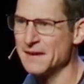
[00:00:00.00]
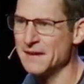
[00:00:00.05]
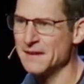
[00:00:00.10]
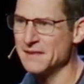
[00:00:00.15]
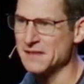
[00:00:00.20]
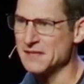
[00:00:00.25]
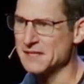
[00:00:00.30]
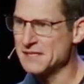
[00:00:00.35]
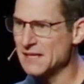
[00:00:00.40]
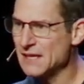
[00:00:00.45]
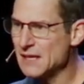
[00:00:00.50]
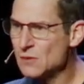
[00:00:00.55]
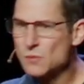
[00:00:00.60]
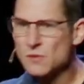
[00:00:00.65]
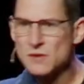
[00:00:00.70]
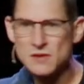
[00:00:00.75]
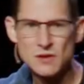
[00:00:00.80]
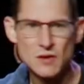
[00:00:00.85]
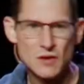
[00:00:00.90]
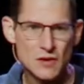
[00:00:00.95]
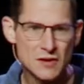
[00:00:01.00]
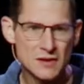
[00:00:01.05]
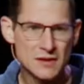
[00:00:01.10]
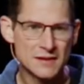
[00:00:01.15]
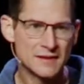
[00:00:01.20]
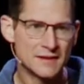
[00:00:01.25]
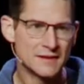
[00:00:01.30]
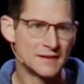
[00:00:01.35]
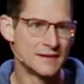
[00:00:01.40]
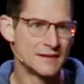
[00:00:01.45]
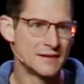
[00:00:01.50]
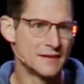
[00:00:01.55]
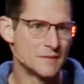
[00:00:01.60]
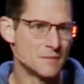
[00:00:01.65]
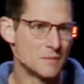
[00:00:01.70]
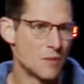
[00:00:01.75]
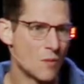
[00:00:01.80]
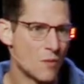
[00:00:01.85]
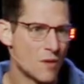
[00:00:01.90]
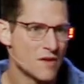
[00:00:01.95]
The seed was good,
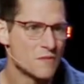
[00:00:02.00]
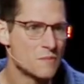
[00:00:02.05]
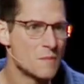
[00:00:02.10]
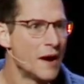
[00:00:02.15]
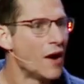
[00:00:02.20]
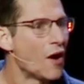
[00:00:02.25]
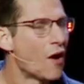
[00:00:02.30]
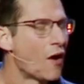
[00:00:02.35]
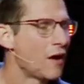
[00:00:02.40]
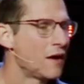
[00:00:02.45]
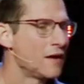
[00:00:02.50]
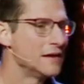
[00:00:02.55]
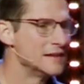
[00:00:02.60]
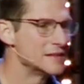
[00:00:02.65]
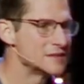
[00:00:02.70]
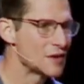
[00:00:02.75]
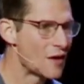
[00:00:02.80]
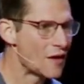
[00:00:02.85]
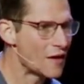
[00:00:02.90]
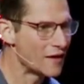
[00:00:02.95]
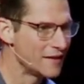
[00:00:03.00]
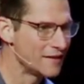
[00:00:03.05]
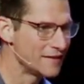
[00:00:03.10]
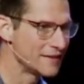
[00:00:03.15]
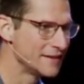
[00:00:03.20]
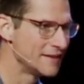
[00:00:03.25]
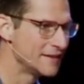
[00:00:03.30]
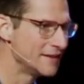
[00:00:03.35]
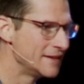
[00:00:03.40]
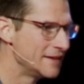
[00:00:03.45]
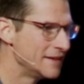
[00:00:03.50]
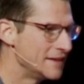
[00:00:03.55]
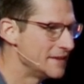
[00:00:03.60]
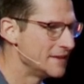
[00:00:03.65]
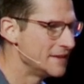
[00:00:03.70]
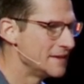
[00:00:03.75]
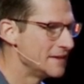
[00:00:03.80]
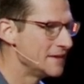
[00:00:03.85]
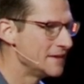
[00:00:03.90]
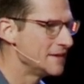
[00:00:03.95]
but what if my heart is hard?
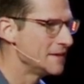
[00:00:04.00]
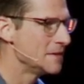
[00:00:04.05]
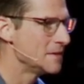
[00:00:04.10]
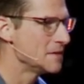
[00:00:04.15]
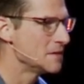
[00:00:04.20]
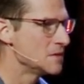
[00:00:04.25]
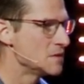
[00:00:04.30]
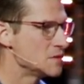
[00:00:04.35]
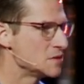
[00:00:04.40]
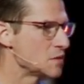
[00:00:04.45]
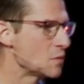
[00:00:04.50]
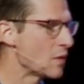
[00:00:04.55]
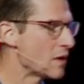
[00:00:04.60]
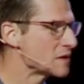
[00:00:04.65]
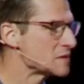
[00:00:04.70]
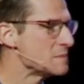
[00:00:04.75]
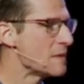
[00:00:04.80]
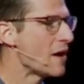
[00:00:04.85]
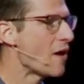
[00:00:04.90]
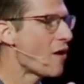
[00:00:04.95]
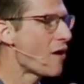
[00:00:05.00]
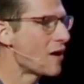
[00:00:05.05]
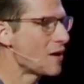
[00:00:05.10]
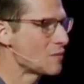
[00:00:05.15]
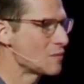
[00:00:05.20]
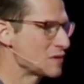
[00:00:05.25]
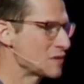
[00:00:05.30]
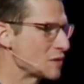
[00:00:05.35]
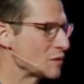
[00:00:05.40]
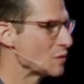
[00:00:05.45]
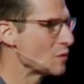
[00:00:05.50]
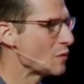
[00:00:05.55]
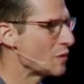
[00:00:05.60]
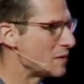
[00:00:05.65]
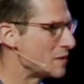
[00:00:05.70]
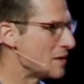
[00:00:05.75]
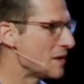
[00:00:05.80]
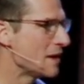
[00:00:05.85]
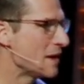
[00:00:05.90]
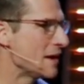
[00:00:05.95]
So, where's my heart with the
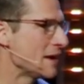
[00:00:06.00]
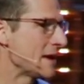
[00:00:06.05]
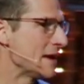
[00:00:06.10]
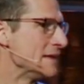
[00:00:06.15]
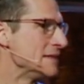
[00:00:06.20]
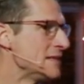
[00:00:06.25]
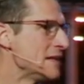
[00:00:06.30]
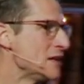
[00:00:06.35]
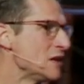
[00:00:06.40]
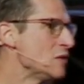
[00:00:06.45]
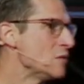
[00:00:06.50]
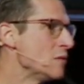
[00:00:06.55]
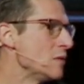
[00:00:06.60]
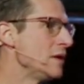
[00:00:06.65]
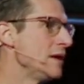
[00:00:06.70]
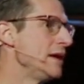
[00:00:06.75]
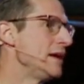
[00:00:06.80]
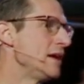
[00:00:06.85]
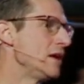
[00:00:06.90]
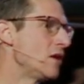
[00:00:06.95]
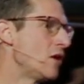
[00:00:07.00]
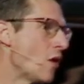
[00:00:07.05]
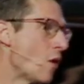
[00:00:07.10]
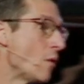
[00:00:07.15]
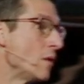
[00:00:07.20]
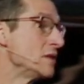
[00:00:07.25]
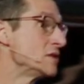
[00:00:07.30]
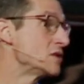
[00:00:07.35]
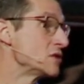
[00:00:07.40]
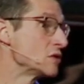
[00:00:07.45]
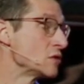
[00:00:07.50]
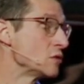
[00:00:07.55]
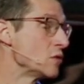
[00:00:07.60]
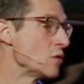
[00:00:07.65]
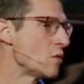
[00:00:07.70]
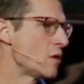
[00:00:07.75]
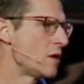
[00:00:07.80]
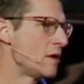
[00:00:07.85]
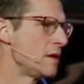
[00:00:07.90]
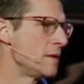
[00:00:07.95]
Lord? Continuing going to the
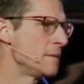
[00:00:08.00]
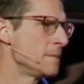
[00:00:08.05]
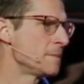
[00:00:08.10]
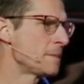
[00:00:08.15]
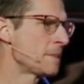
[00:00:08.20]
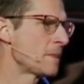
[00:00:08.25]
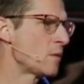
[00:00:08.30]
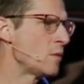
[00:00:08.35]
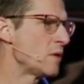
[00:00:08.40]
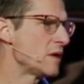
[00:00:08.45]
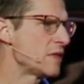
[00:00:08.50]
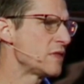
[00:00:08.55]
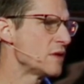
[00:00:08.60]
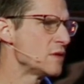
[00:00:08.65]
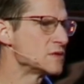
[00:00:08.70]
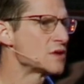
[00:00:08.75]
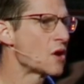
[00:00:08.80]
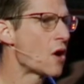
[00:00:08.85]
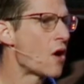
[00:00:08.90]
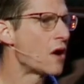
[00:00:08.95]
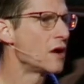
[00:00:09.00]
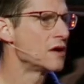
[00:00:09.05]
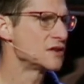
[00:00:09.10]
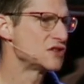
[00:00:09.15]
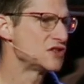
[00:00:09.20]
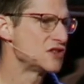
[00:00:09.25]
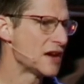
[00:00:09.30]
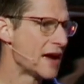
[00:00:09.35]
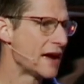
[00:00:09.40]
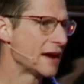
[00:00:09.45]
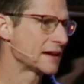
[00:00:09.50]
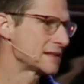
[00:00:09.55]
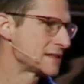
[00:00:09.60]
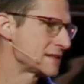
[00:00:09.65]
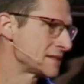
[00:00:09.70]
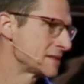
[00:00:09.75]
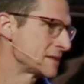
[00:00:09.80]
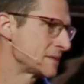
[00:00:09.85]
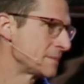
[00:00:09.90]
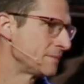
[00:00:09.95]
Lord with those heart
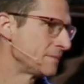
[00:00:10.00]
checks